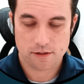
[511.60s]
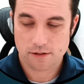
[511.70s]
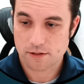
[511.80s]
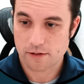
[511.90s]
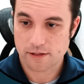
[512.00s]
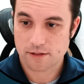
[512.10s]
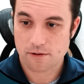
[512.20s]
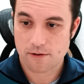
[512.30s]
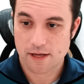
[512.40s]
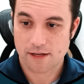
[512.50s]
So let's
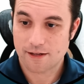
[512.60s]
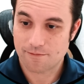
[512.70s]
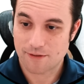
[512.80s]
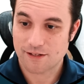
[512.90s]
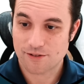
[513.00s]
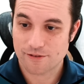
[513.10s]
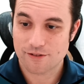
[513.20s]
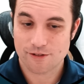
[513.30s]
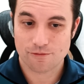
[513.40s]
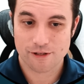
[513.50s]
go ahead and make sure it's
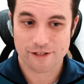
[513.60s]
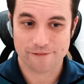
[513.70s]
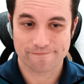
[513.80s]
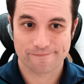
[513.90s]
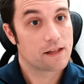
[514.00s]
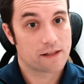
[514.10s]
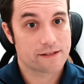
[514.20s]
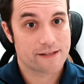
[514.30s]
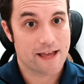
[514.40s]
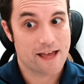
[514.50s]
still working.
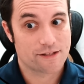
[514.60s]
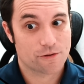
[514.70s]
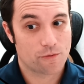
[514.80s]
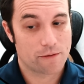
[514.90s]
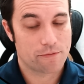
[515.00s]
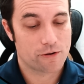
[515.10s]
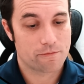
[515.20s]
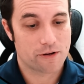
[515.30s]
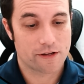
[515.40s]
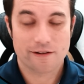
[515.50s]
Let's ask what
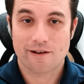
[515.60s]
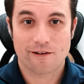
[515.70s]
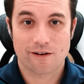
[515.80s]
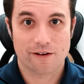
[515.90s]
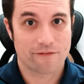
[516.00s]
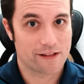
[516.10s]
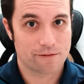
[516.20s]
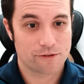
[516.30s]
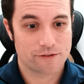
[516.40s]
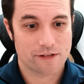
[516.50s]
Pokemon are available to